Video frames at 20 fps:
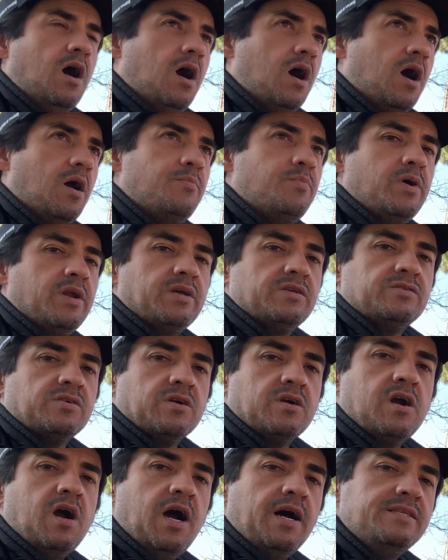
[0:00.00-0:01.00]
our products are
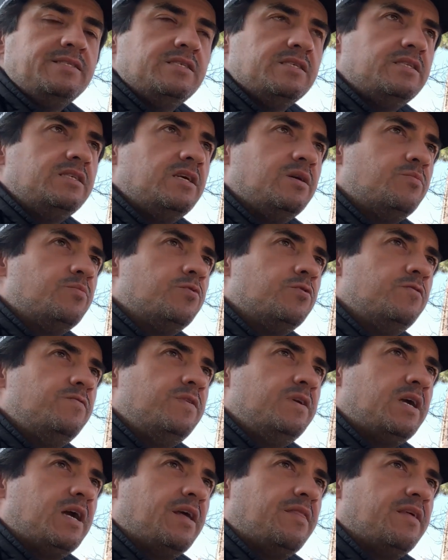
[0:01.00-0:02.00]
constantly
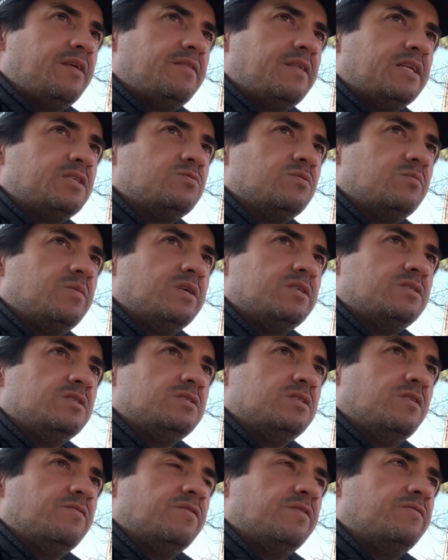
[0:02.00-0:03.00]
improving. I think that's what makes us
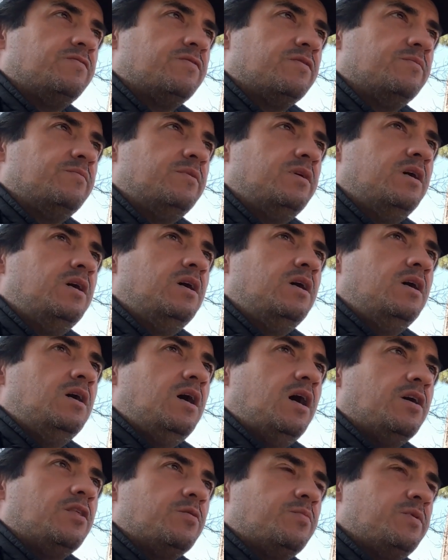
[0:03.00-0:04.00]
different from
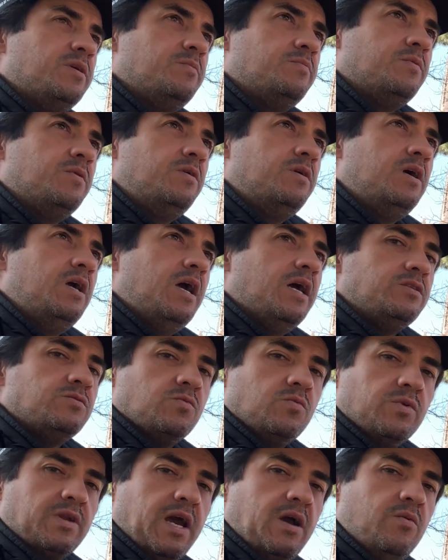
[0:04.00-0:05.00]
other people. And
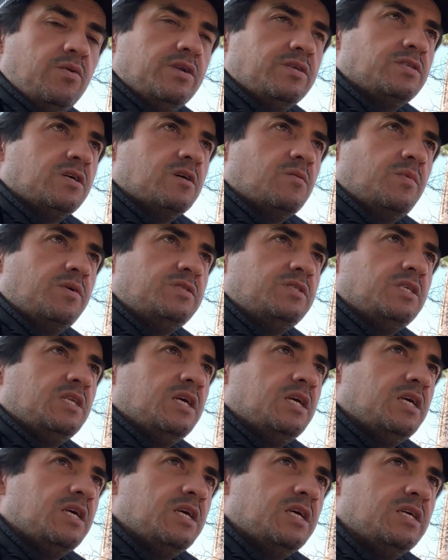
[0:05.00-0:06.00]
so what I want to talk about
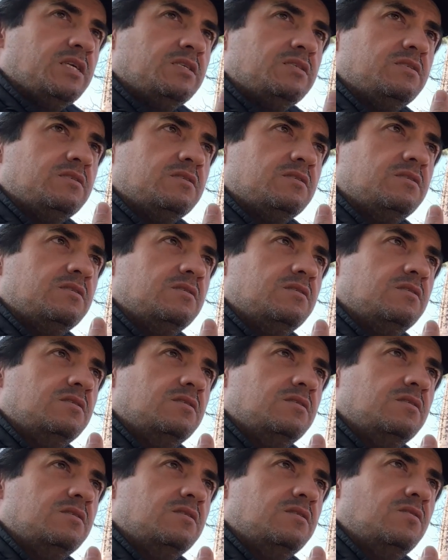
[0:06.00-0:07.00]
today is
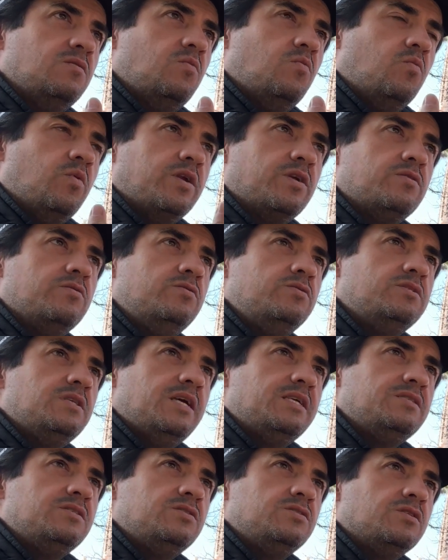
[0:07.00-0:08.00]
what are those
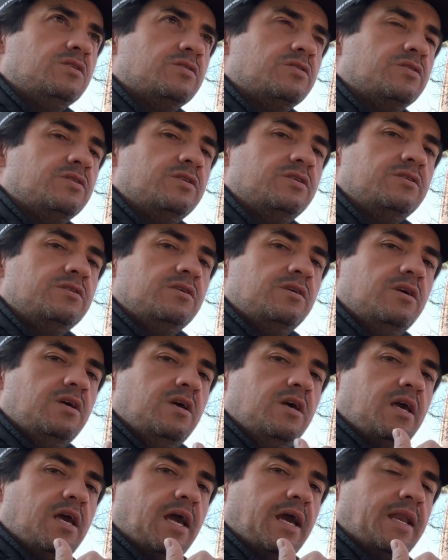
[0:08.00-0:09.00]
lessons learned
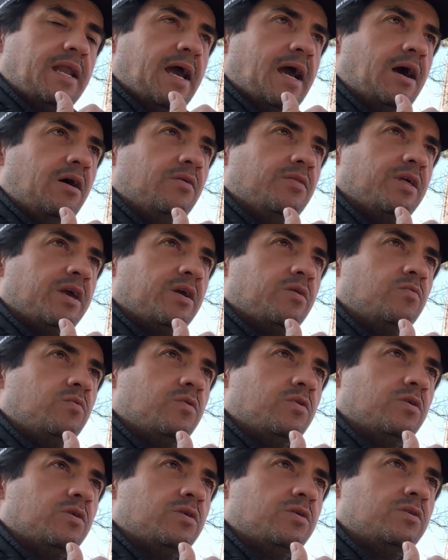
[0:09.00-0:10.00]
and how they
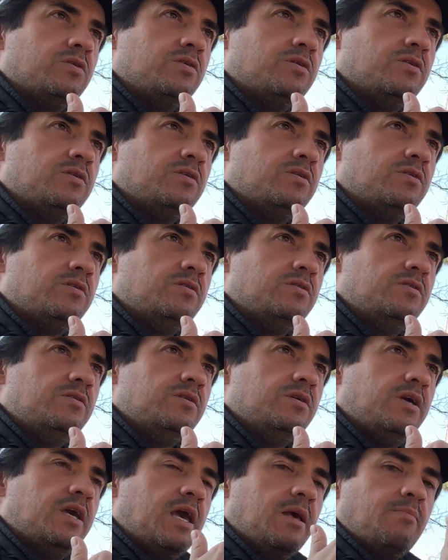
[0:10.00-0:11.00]
were
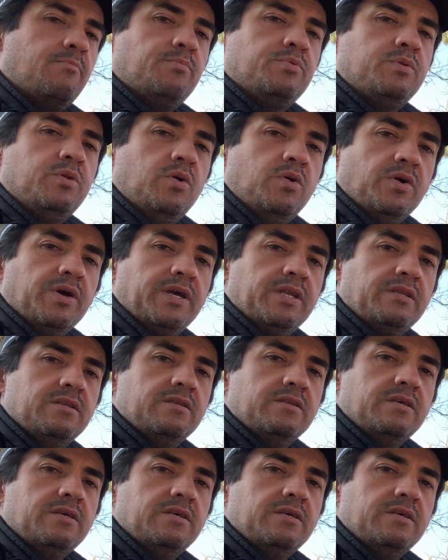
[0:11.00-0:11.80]
employed